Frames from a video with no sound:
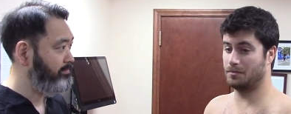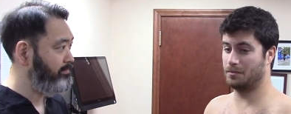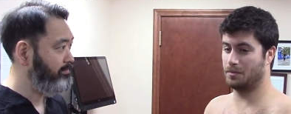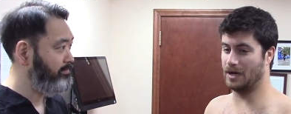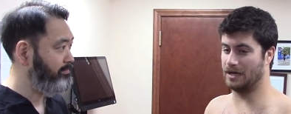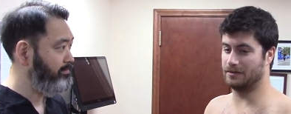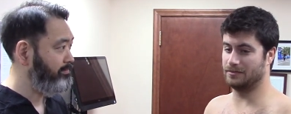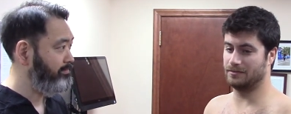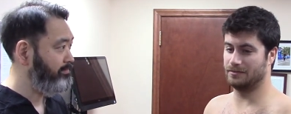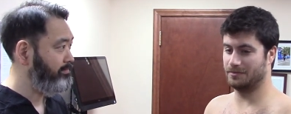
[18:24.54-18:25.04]

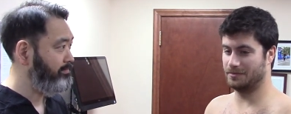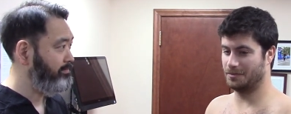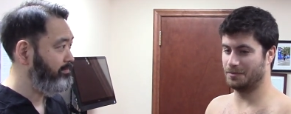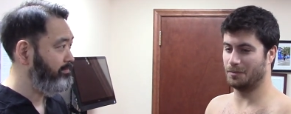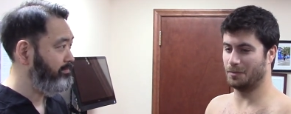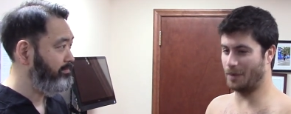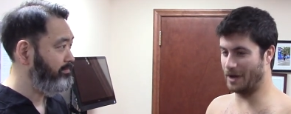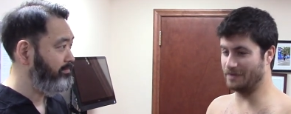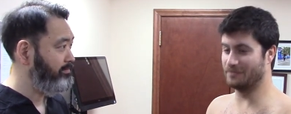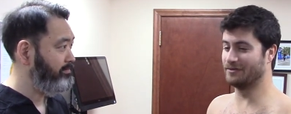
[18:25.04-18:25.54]
Speaker 1: well,
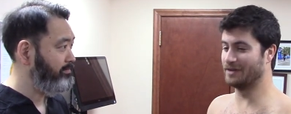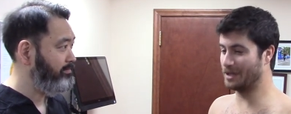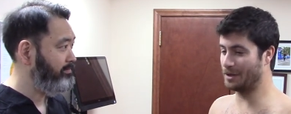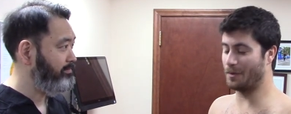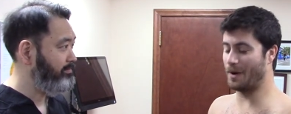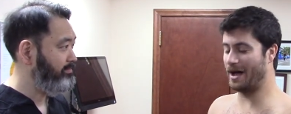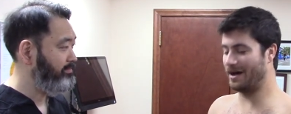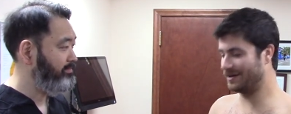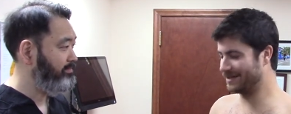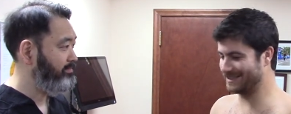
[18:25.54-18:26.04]
went really
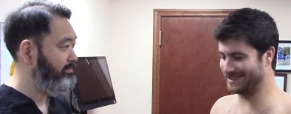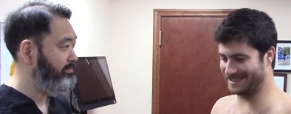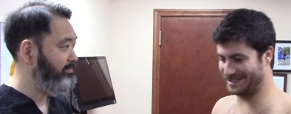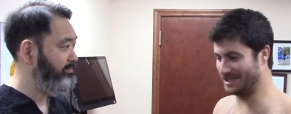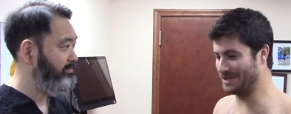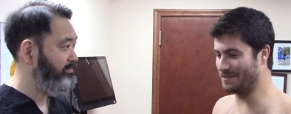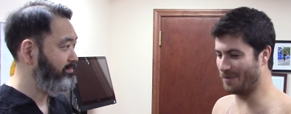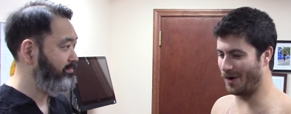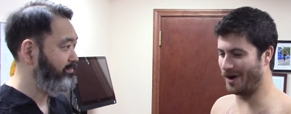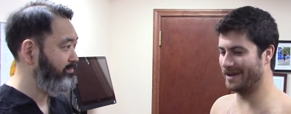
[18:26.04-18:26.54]
well because the
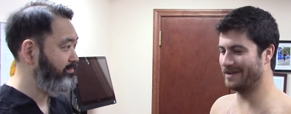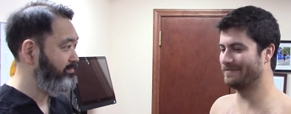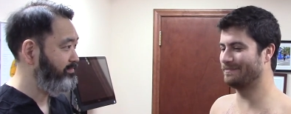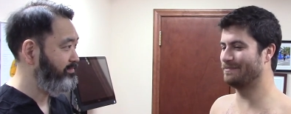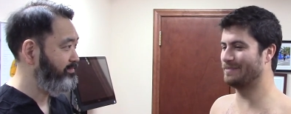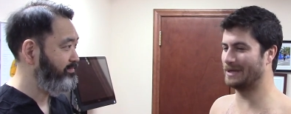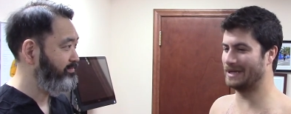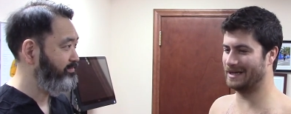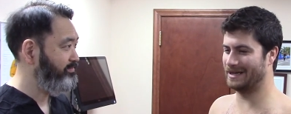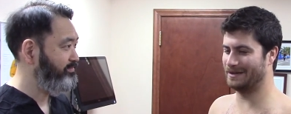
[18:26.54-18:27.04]
team won,
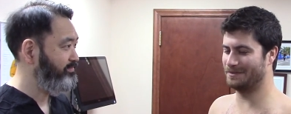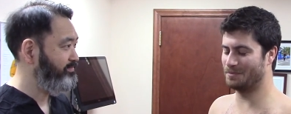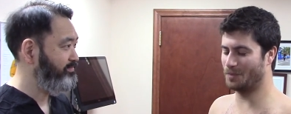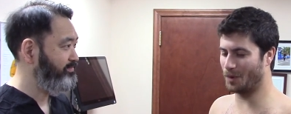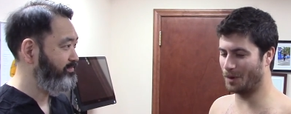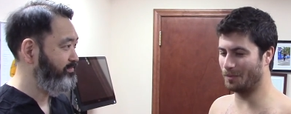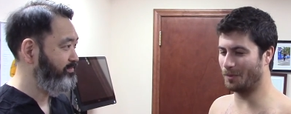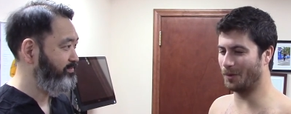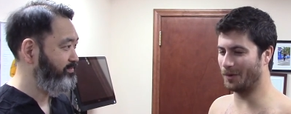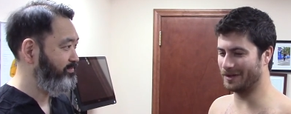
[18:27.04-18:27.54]
but more
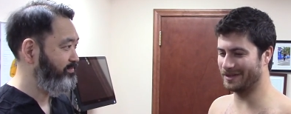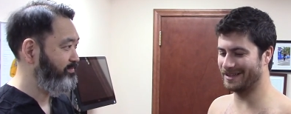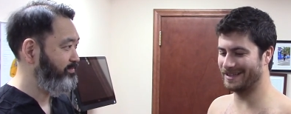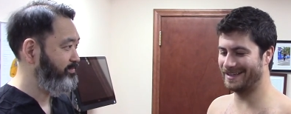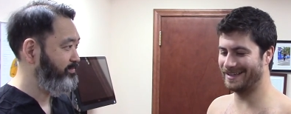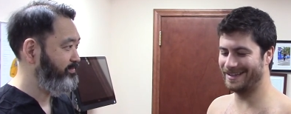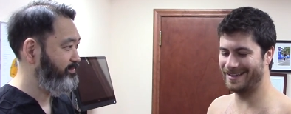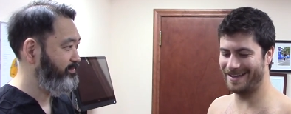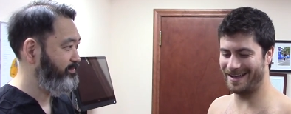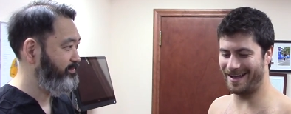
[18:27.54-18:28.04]

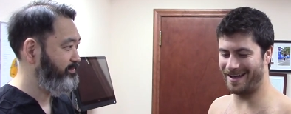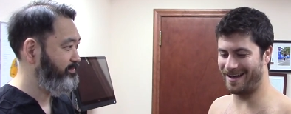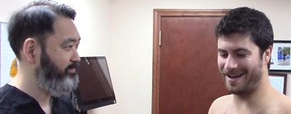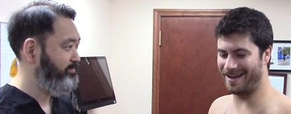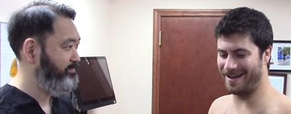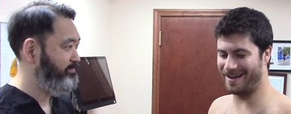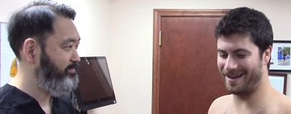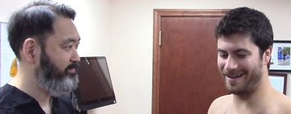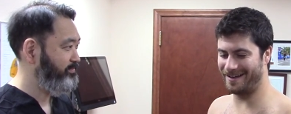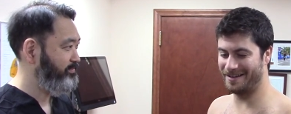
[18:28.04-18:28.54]
importantly,
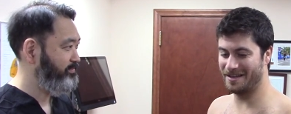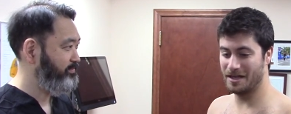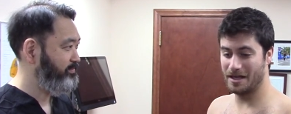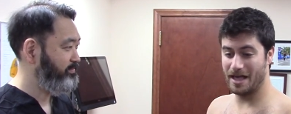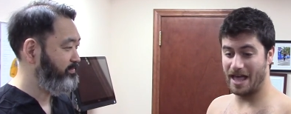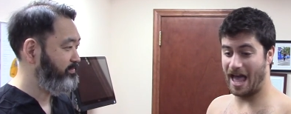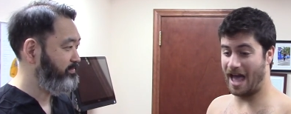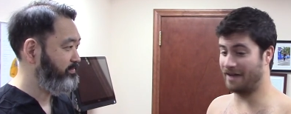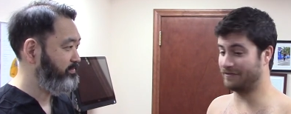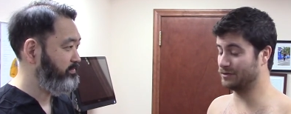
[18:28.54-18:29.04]
uh,
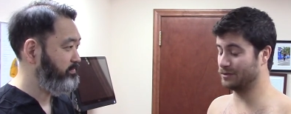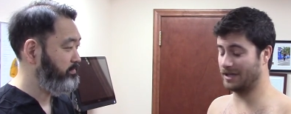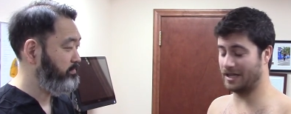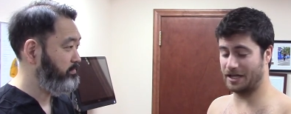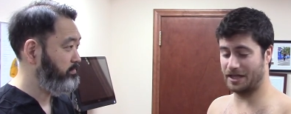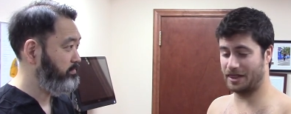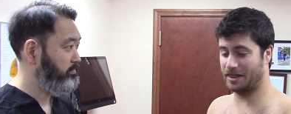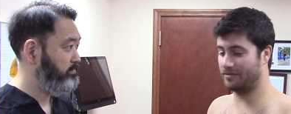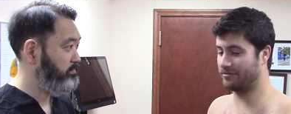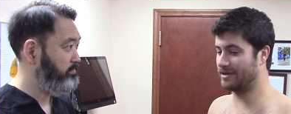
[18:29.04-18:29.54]
after like
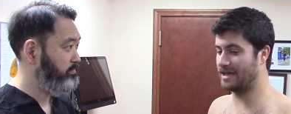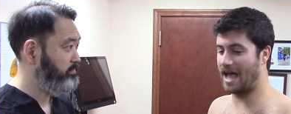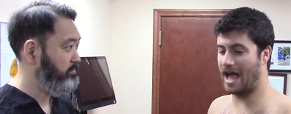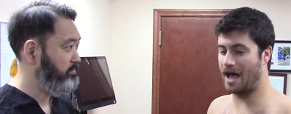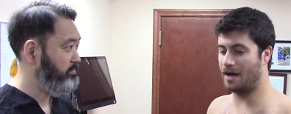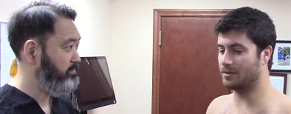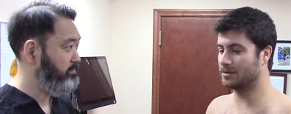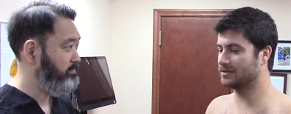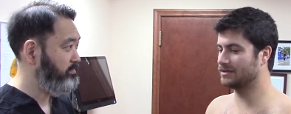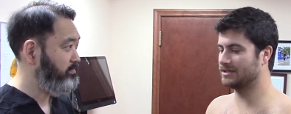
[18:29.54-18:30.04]
three
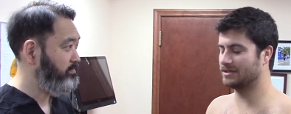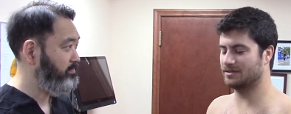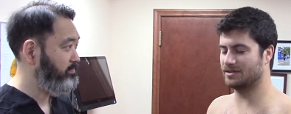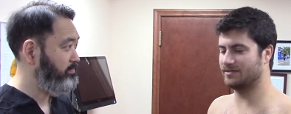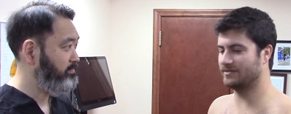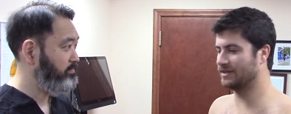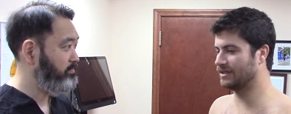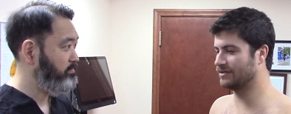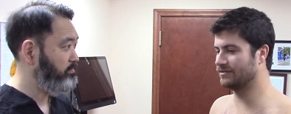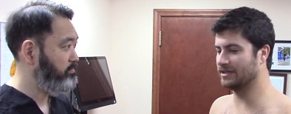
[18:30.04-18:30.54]
hours, I was
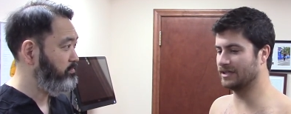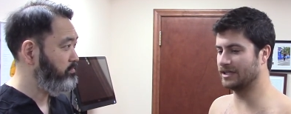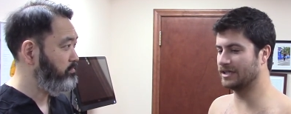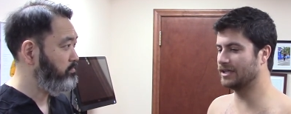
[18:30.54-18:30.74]
feeling really